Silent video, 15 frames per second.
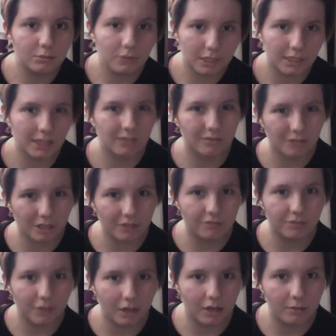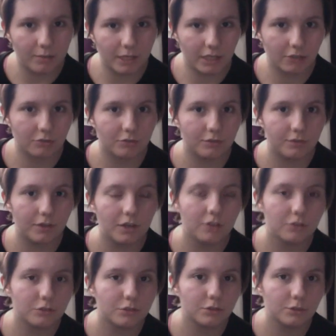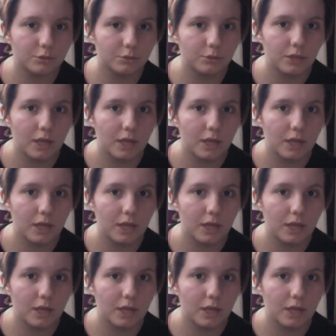We didn't get very far, but then I was referred to